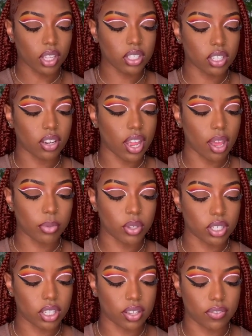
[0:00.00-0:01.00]
So now I'm
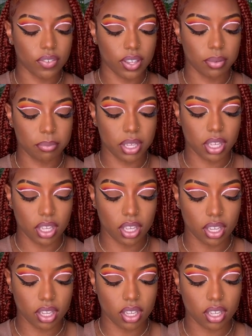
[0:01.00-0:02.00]
using the Fit
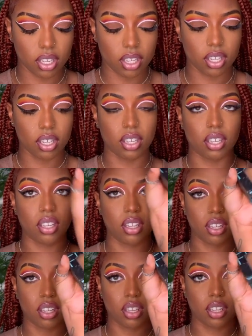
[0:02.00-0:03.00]
Me
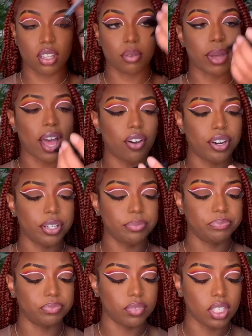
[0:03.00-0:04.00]
powder.
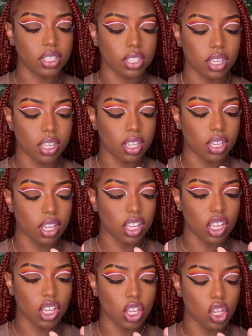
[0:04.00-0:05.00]
This
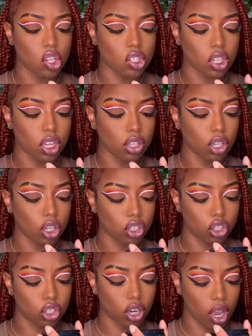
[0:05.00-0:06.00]
is in the
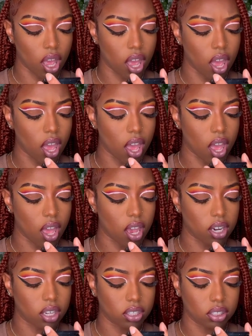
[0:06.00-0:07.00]

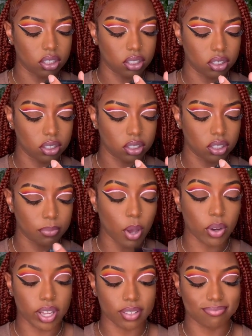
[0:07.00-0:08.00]
shade
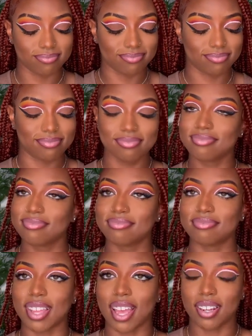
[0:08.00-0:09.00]
Mocha.
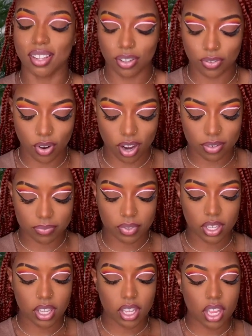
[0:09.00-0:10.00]
I have to look for it.
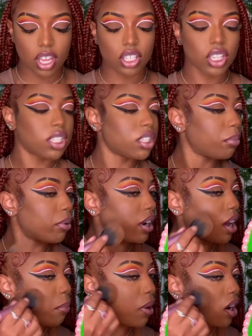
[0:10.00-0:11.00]
Just to
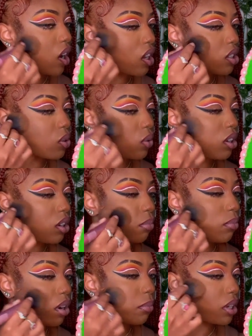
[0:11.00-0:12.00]
bring out my contour a little
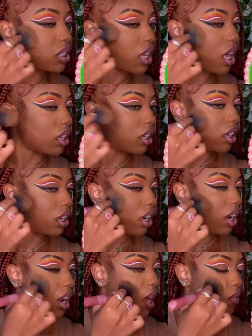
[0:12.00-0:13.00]
more, because I
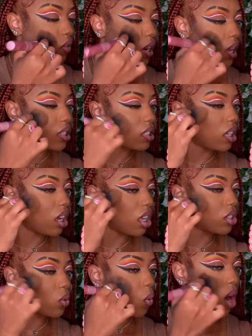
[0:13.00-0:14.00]
love a nasty
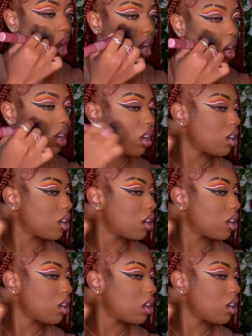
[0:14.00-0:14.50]
contour.